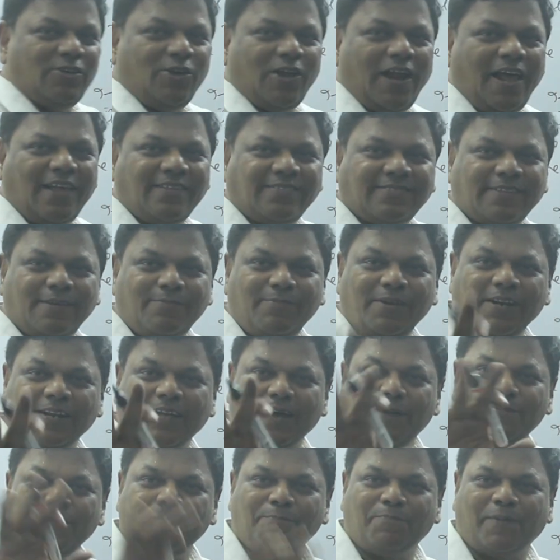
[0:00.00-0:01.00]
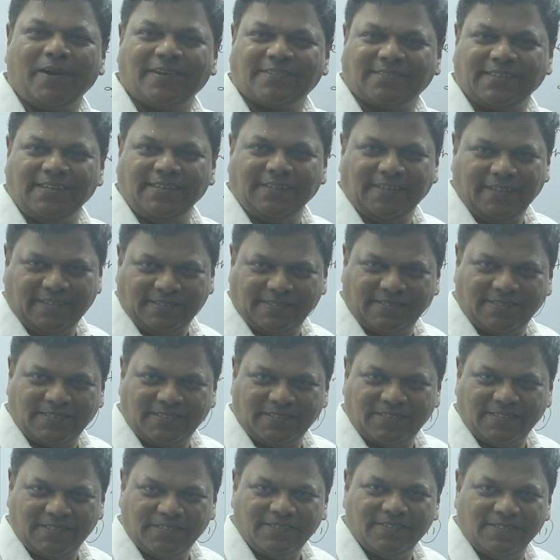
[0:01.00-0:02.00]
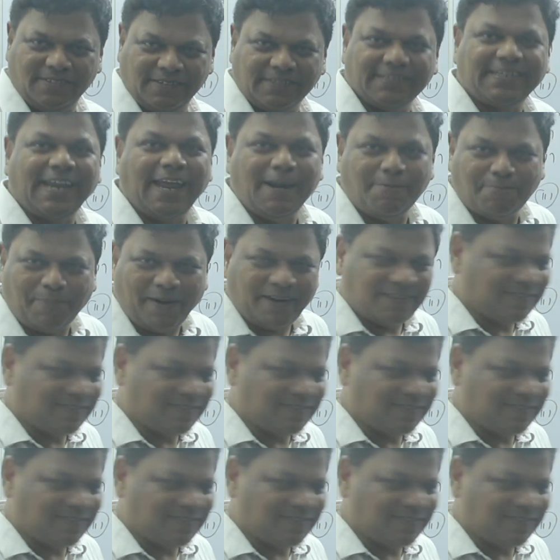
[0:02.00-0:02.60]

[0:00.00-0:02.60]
your answer will come in percentage. 10%.